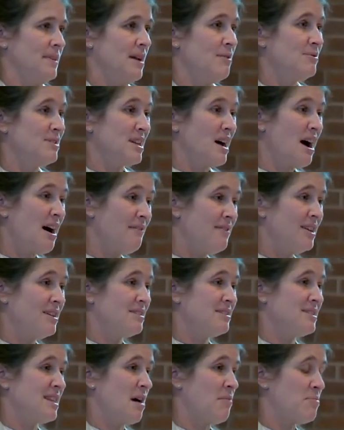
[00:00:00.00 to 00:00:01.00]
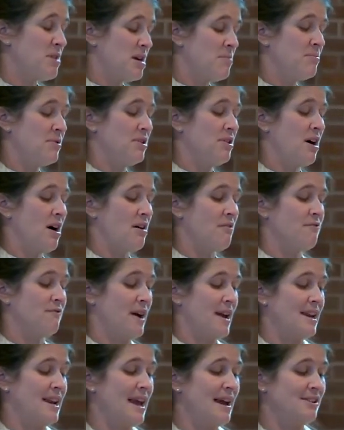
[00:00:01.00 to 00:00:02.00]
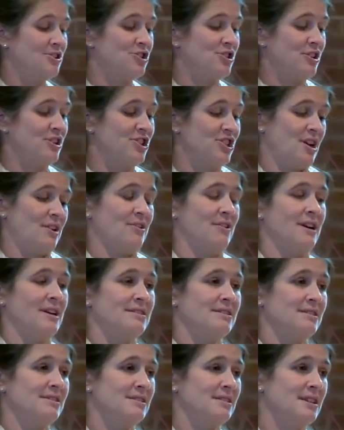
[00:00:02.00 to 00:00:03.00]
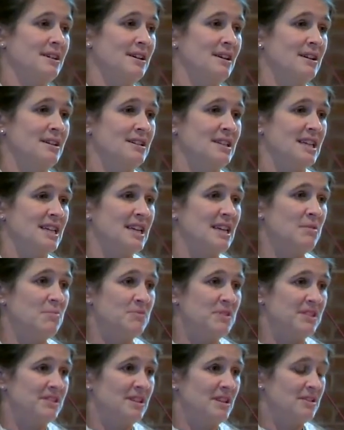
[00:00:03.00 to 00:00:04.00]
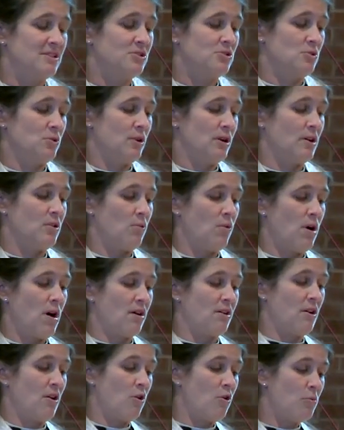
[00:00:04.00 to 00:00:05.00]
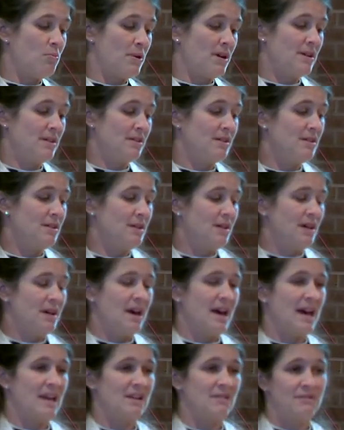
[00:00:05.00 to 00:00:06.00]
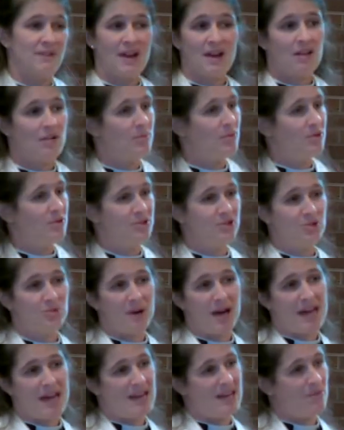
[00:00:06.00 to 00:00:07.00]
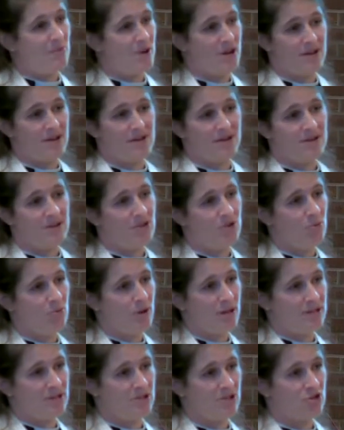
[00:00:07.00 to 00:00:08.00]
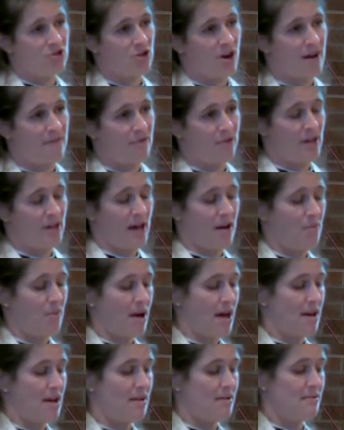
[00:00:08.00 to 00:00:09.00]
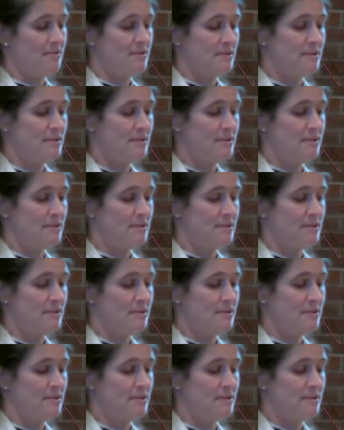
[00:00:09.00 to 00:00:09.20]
It was obvious that people are financially generous to keep this historic walk open and available to anyone who wants to travel that way.